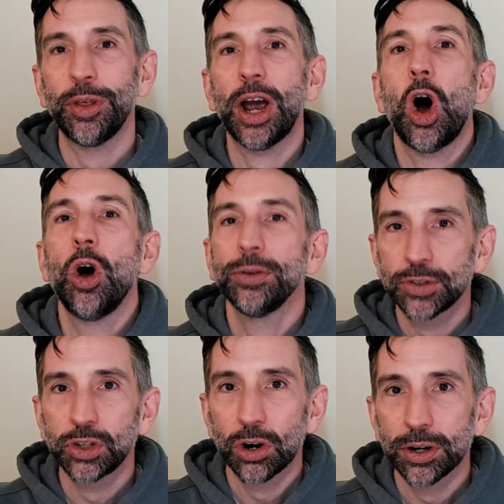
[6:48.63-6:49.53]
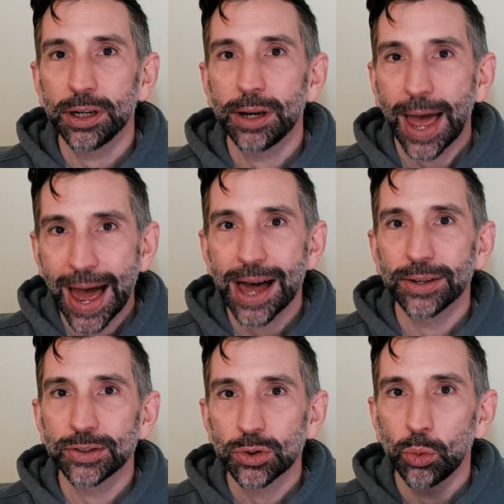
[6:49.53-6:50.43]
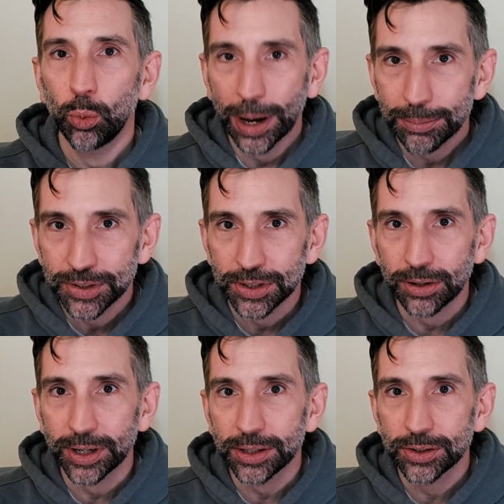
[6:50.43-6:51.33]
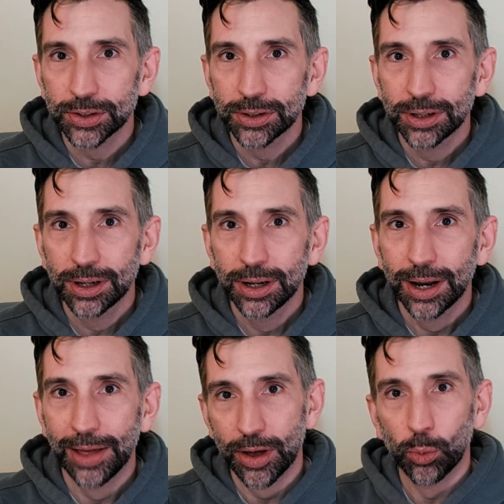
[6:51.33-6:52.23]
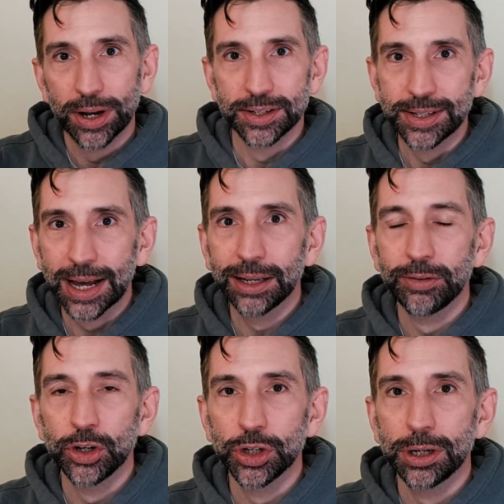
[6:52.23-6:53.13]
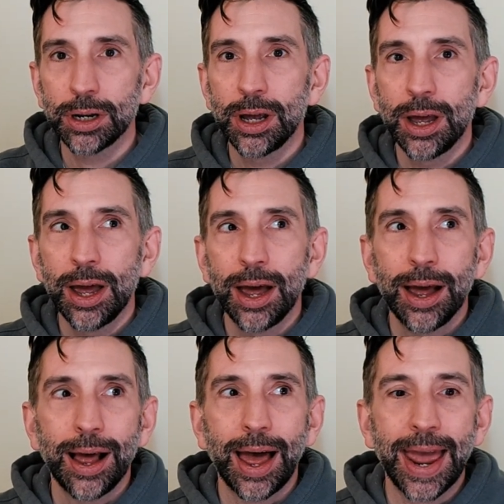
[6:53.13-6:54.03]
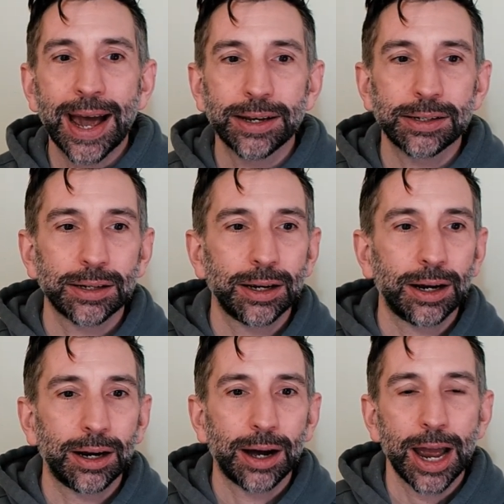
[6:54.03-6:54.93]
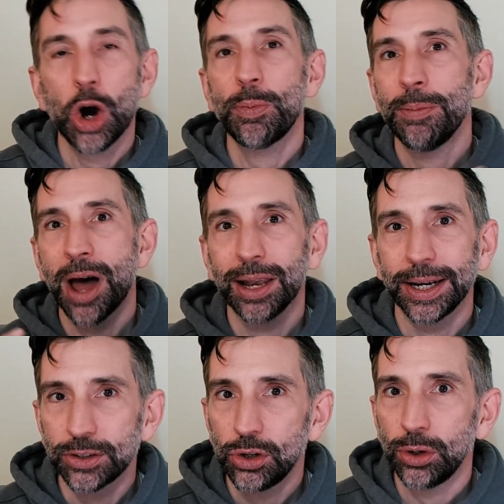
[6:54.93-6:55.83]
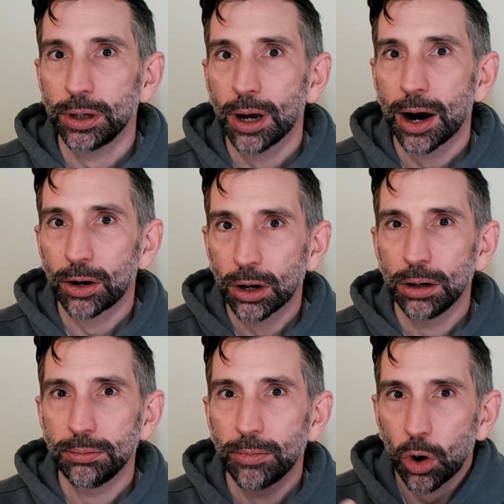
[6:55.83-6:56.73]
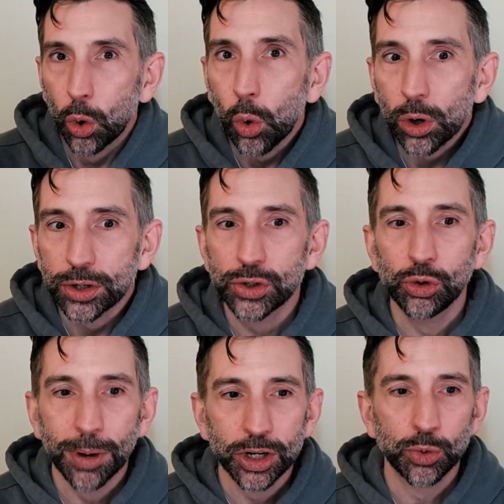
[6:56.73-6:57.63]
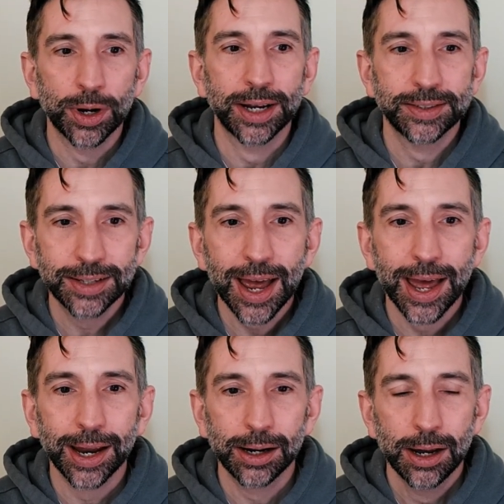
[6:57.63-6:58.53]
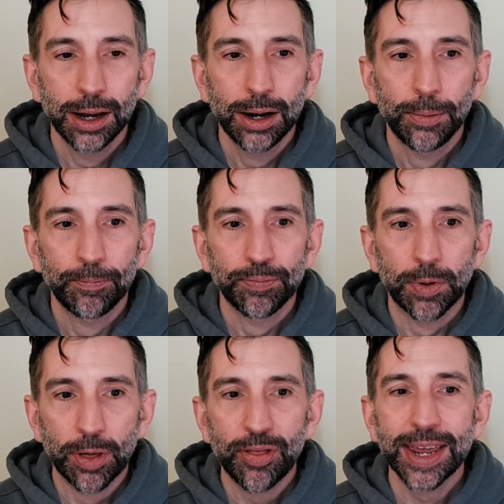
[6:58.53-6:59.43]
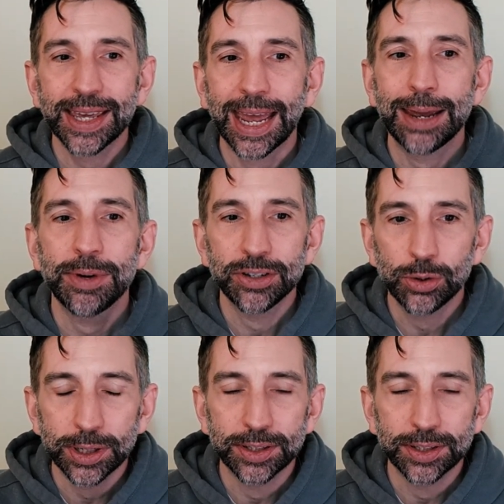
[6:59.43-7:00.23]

they all started as web series and then went to television. And I hope I'm not like tooting our horn too much when I say that they came into